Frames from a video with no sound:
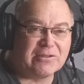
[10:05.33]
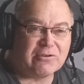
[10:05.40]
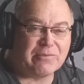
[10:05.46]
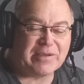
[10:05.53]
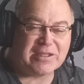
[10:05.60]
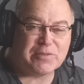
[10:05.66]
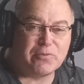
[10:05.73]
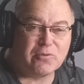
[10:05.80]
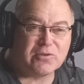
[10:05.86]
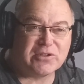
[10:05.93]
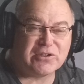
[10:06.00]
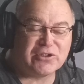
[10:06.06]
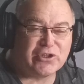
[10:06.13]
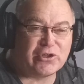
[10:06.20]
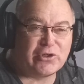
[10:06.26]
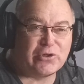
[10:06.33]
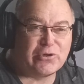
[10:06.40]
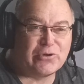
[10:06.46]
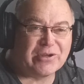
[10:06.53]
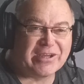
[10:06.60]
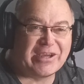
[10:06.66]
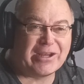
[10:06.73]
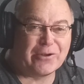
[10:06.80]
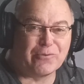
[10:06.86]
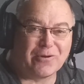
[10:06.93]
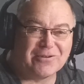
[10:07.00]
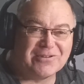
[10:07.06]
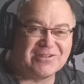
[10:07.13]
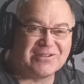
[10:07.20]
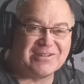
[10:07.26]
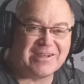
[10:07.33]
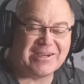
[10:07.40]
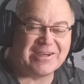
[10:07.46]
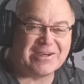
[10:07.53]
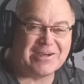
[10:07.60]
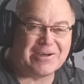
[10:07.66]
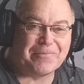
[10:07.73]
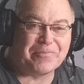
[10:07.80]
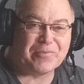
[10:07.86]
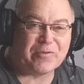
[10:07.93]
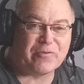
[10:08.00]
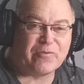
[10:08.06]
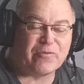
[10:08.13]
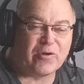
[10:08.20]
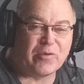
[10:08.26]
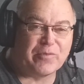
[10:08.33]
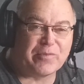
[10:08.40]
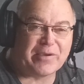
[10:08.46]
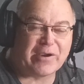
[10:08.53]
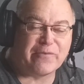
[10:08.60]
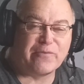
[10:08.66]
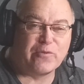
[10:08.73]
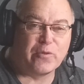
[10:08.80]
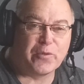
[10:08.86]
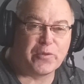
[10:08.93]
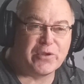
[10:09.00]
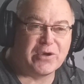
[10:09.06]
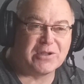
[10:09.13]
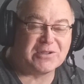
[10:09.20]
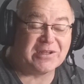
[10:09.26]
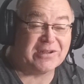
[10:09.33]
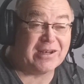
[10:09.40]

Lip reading: So I'm exporting 2 kilowatts from about 4:30,